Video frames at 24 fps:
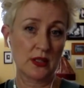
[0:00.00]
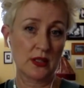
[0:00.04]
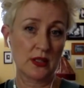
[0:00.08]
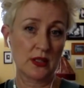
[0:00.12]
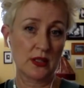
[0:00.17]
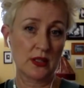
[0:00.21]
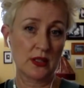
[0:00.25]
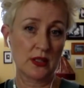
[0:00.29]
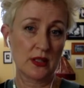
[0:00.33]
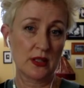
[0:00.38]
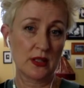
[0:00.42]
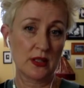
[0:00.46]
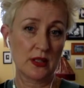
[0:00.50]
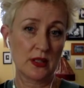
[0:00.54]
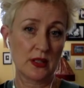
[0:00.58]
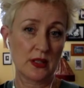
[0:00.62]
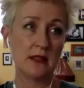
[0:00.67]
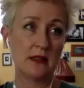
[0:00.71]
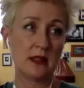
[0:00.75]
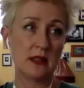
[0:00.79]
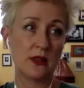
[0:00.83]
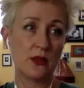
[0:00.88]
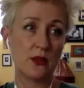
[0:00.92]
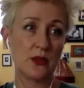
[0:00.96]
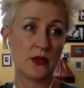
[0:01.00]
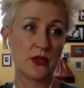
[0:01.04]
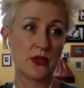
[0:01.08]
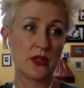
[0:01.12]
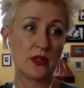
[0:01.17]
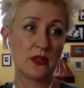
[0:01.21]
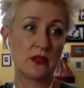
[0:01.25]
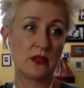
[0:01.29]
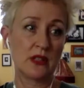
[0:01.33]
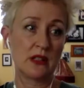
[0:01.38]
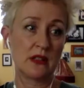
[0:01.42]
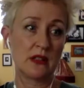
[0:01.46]
and I
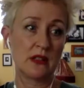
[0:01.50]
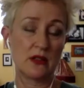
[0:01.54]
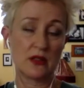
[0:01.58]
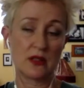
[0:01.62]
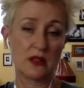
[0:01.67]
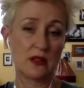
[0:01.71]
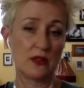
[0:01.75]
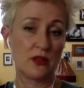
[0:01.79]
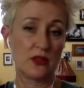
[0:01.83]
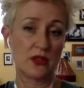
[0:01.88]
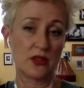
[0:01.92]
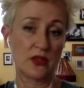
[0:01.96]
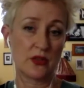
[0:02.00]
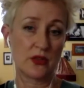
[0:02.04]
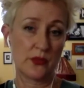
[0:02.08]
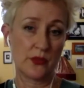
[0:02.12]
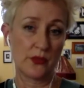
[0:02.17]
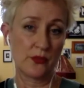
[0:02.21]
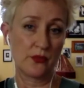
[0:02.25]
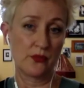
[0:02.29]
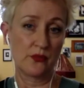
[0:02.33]
also did lots and lots of